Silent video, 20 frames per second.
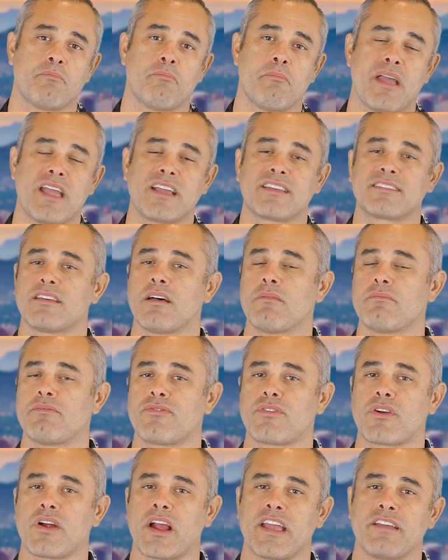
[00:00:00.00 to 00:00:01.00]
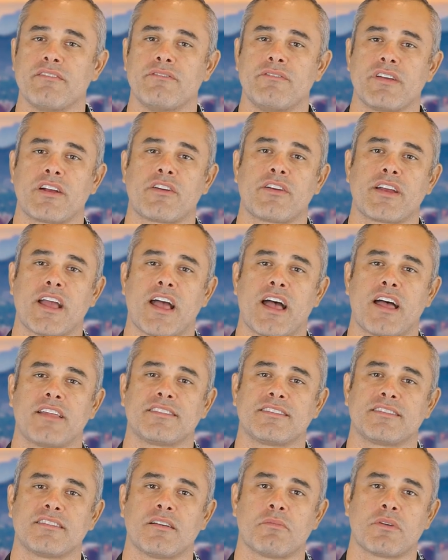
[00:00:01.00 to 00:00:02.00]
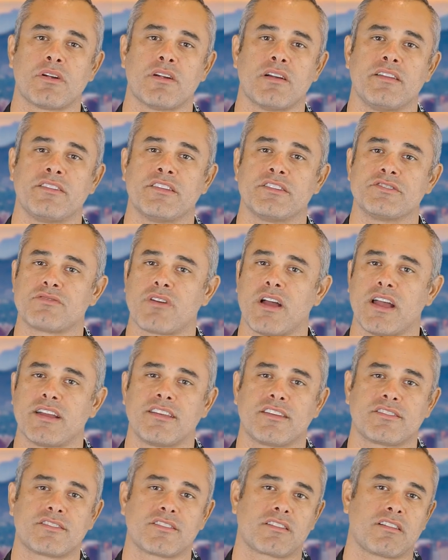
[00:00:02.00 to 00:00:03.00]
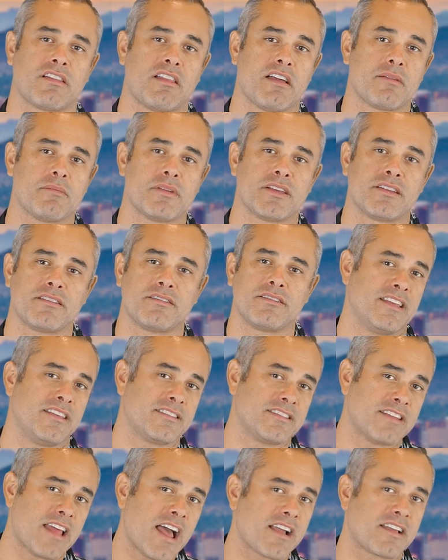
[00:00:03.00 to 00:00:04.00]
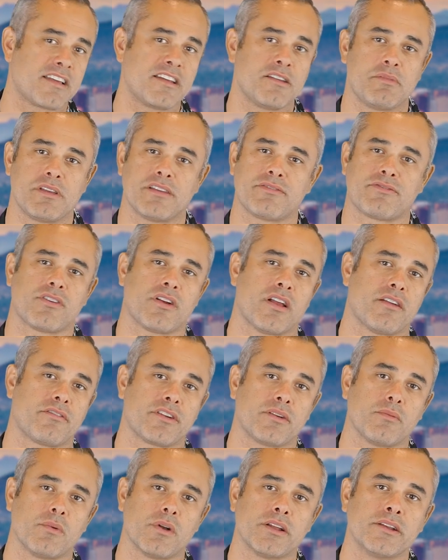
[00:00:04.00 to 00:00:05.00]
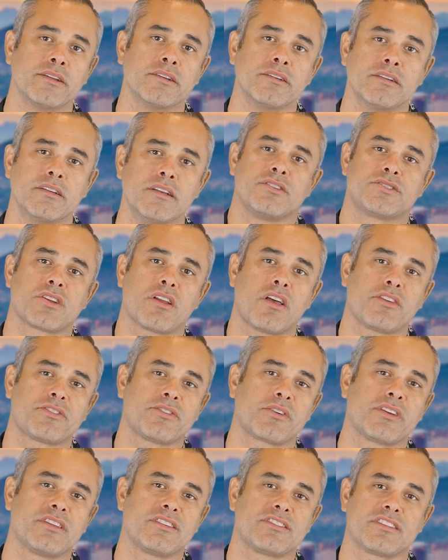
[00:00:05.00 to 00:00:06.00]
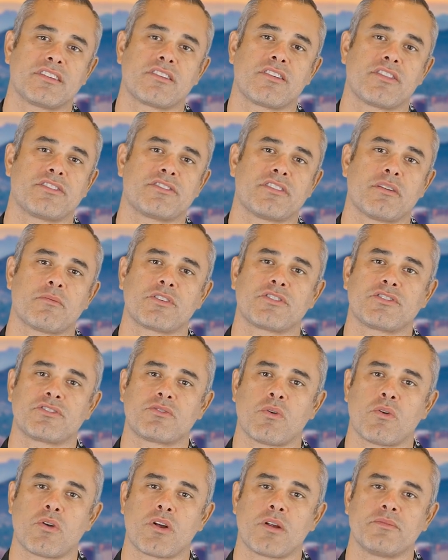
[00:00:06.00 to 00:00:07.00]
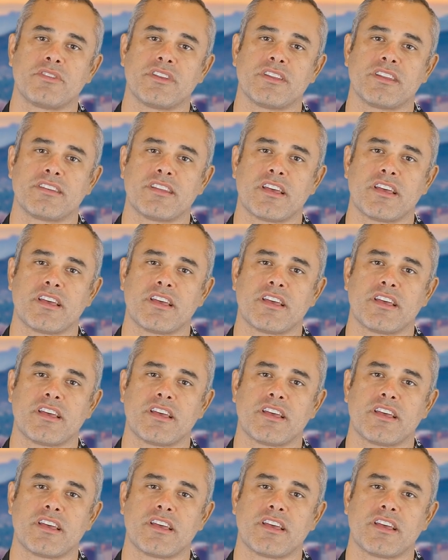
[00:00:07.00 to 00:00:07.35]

makes up for a very hot summer, and the dry desert climate is not going to be for everyone. You should also consider the summer storms and the